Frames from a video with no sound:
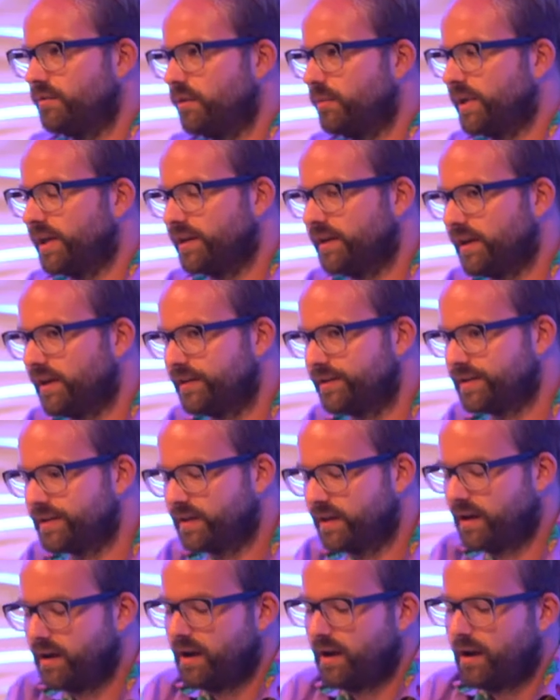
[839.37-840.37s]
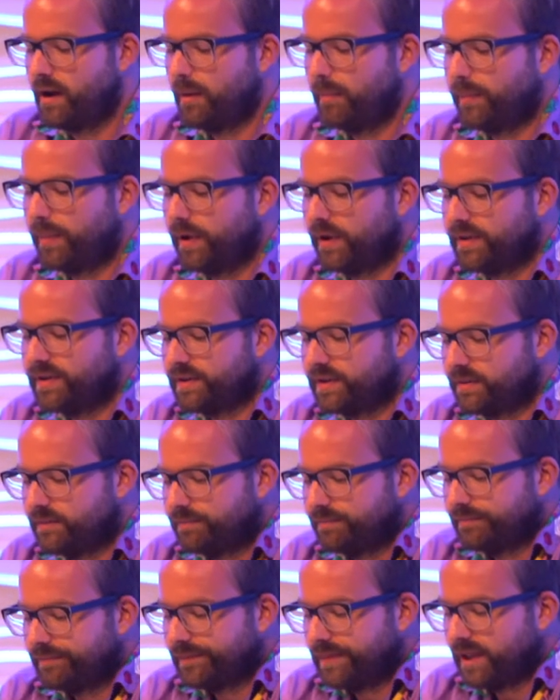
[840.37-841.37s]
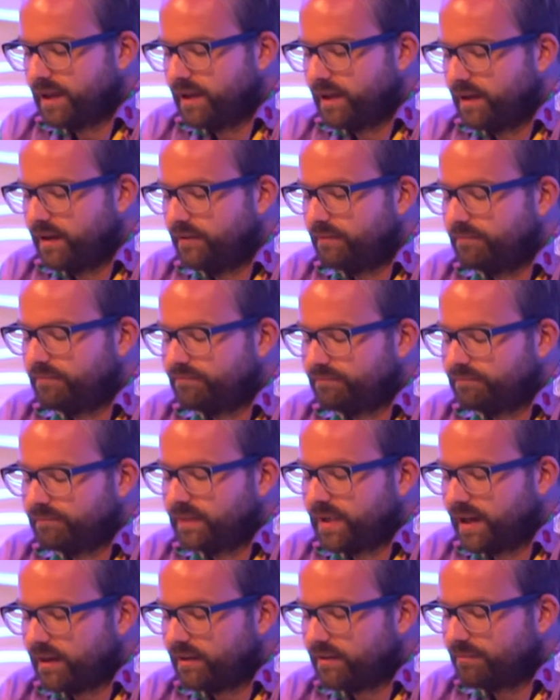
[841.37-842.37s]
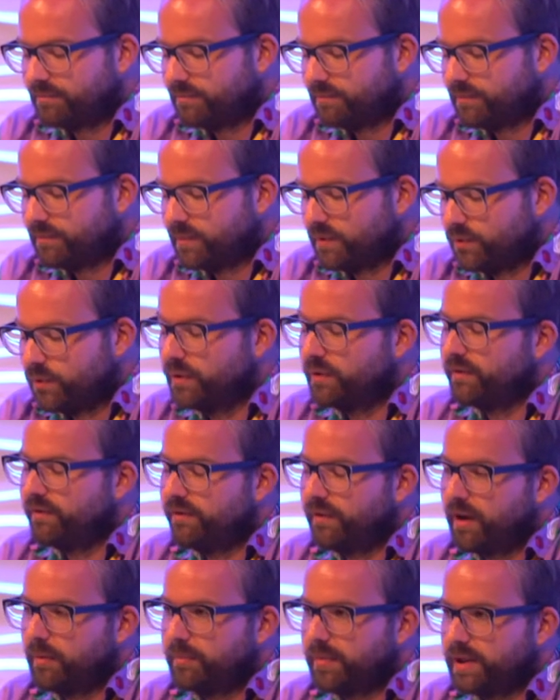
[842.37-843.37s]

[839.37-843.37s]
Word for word: nobody cares. But in like rule of thumb